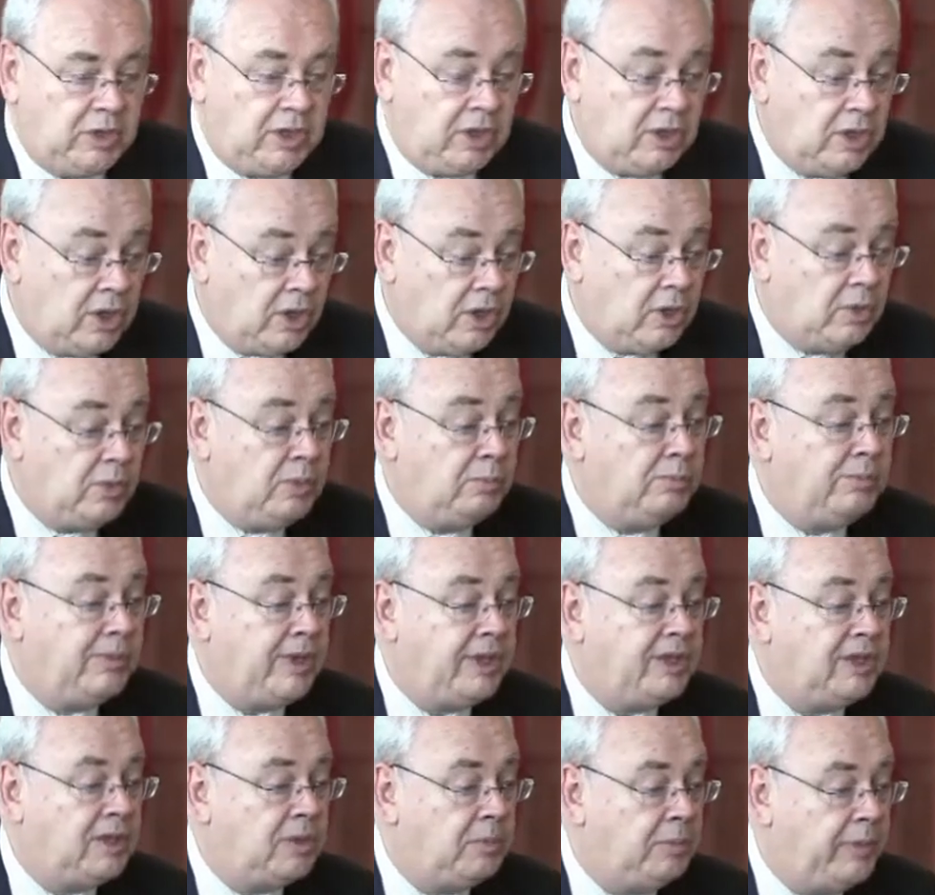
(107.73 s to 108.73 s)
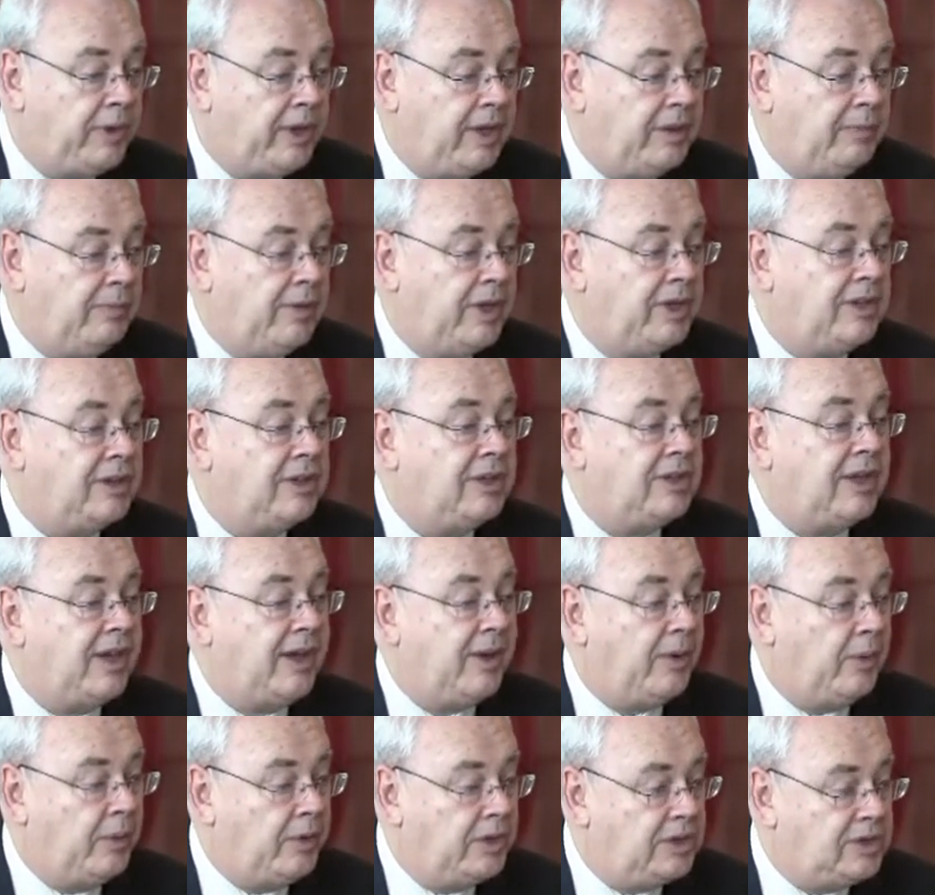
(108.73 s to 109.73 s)
We know month by month
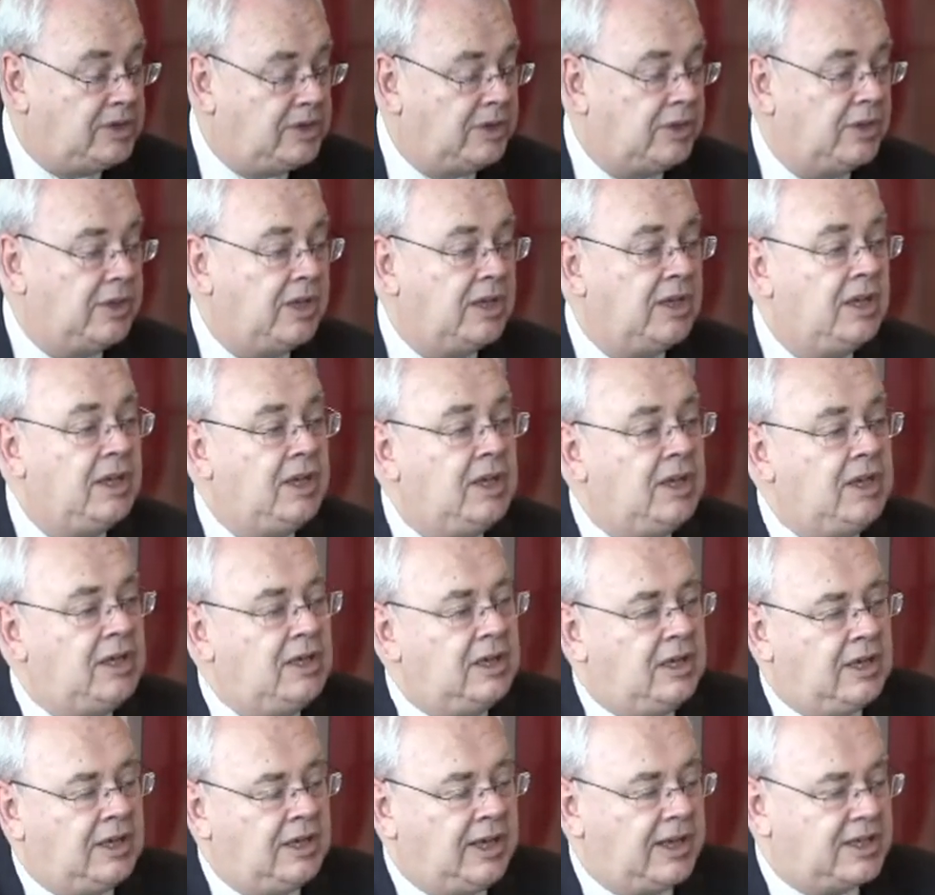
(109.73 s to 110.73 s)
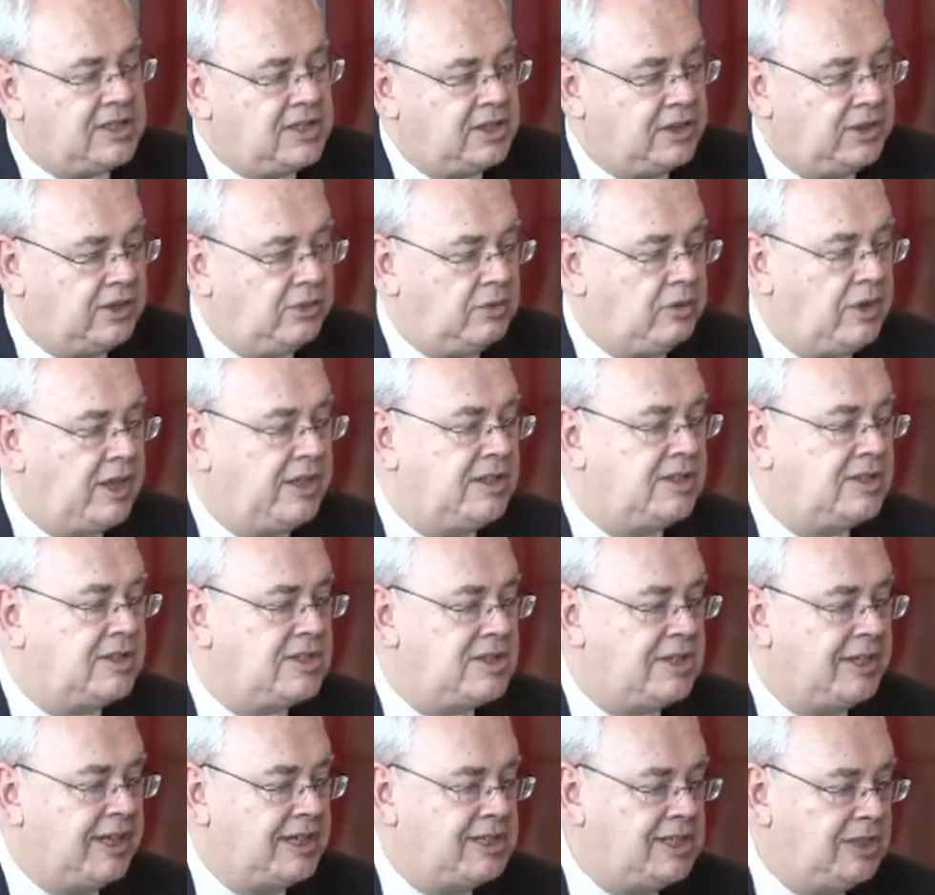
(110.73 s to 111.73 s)
how we're doing, collecting the
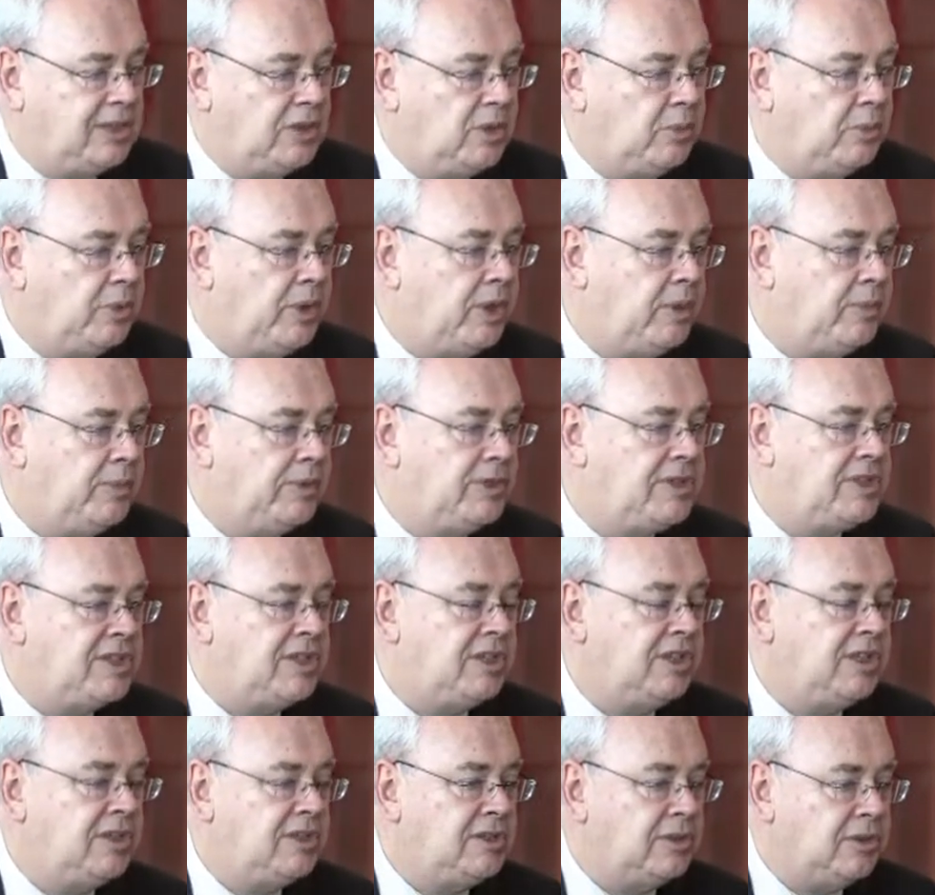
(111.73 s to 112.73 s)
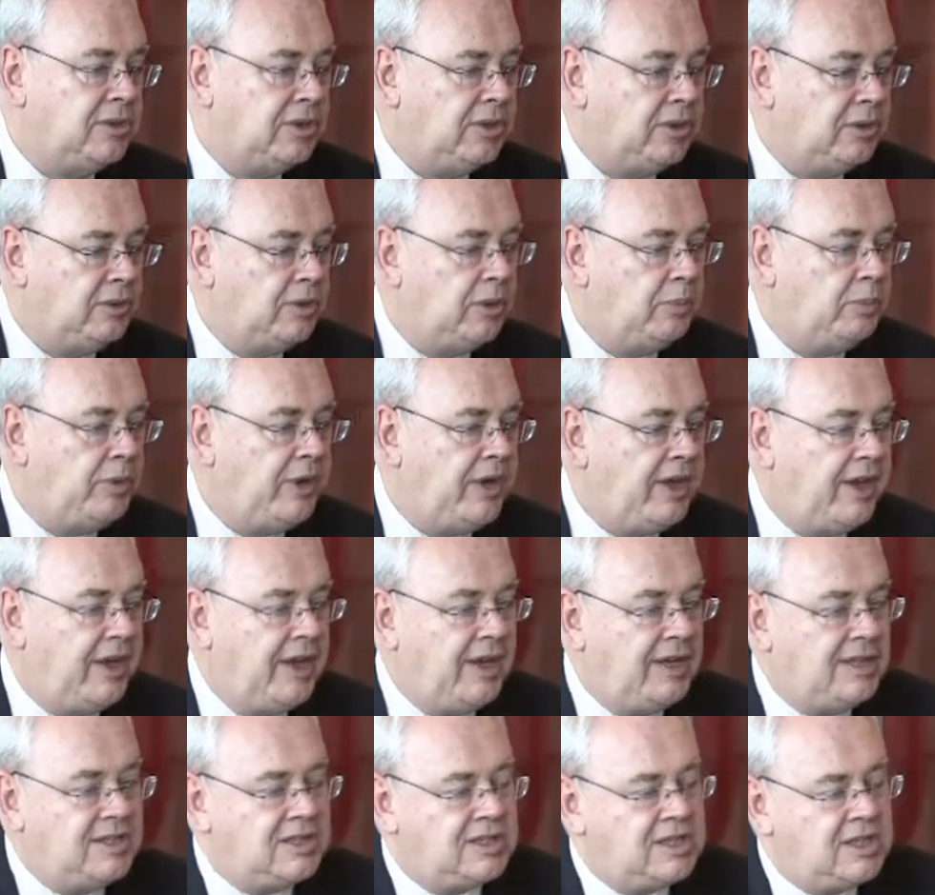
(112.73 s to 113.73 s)
rents, letting the property, doing the
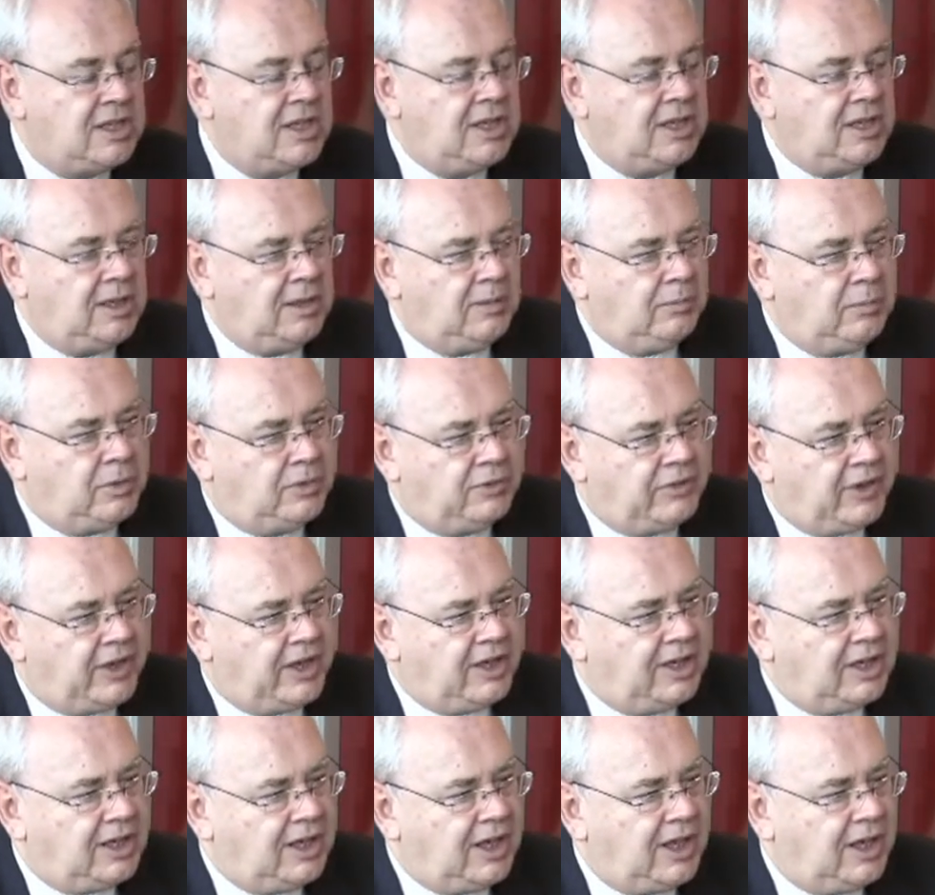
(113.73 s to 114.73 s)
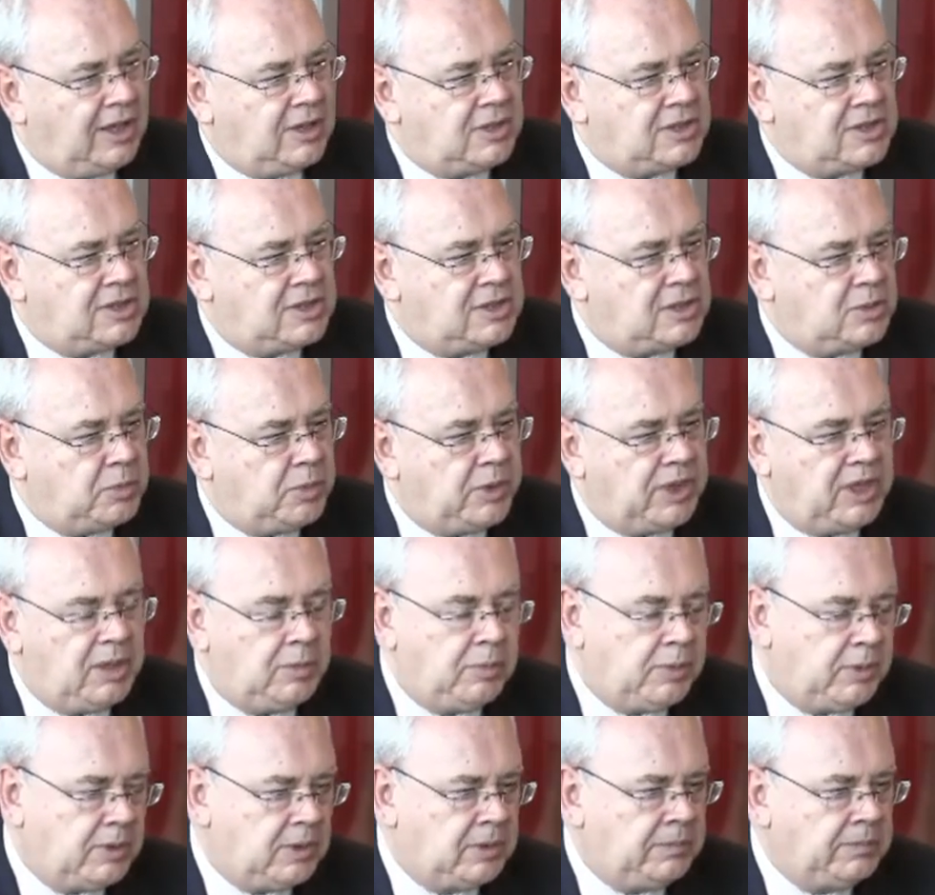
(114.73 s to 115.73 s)
repairs, providing housing to
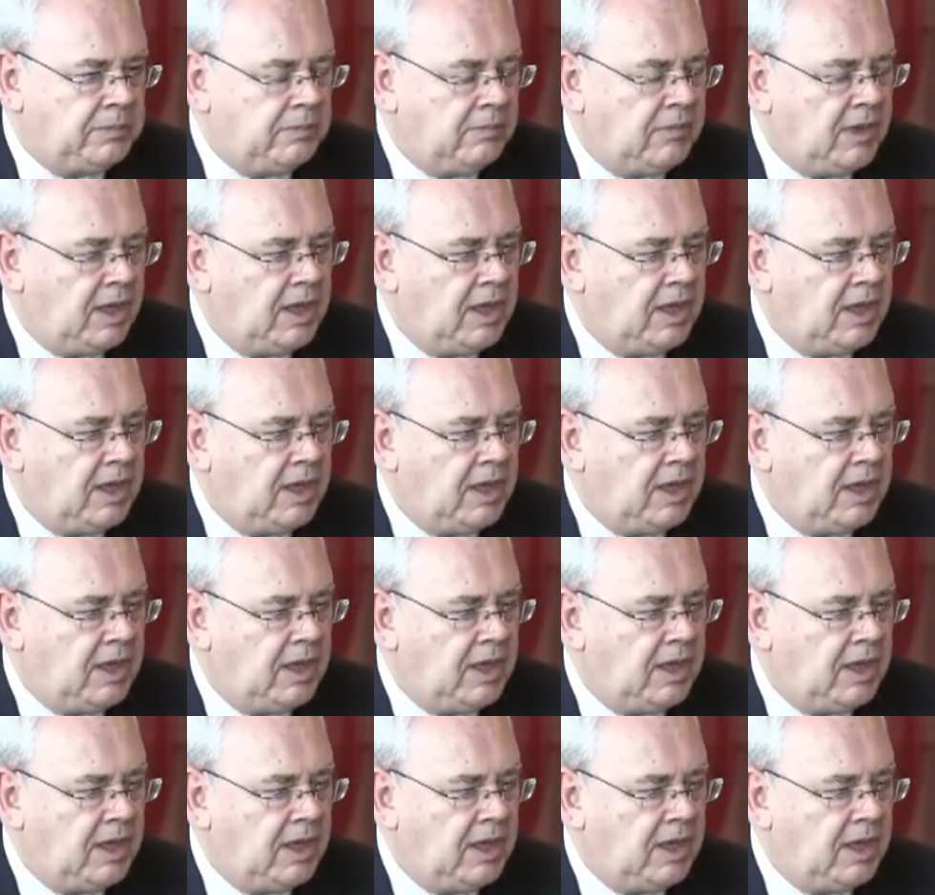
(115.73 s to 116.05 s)
people,